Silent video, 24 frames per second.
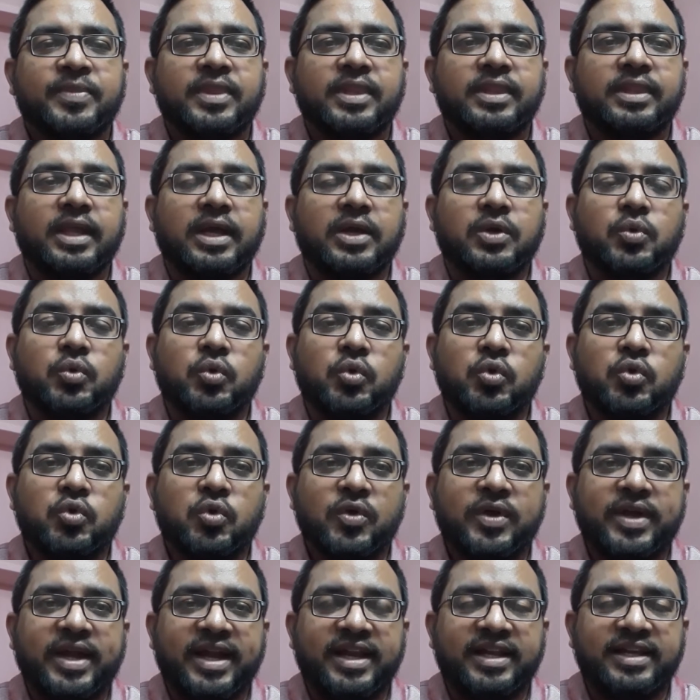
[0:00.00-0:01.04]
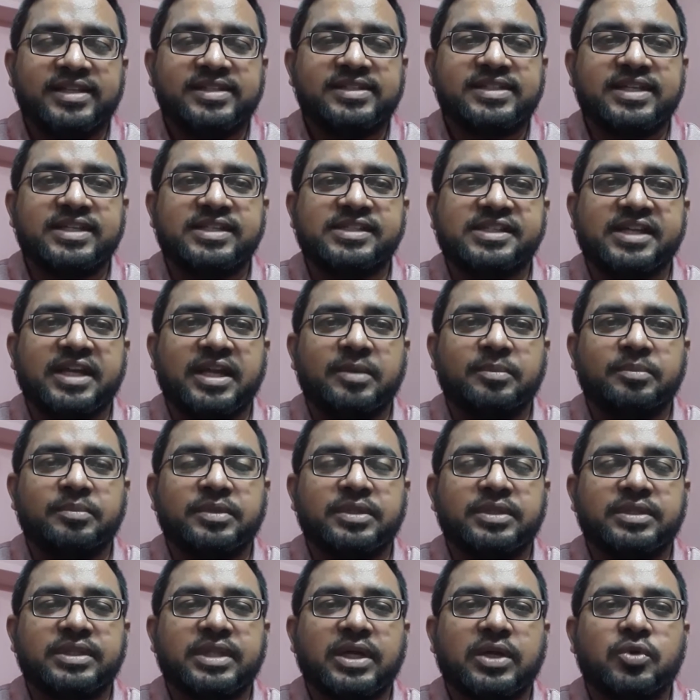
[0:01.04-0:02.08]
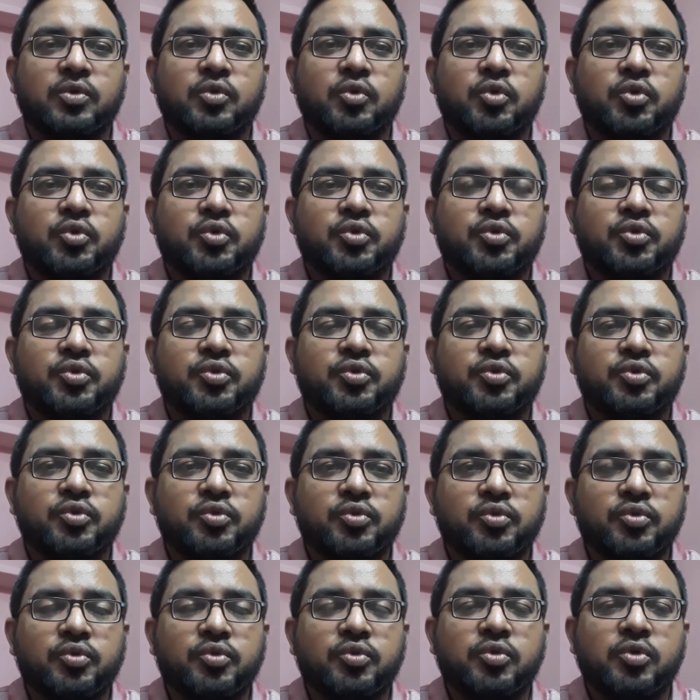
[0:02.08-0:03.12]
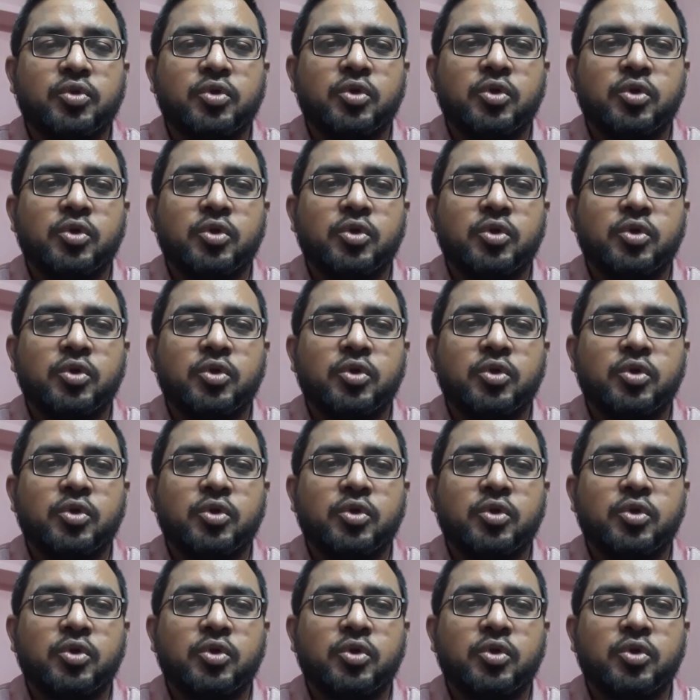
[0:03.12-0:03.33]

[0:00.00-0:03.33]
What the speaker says: the glucokinase enzyme, the GLUT2,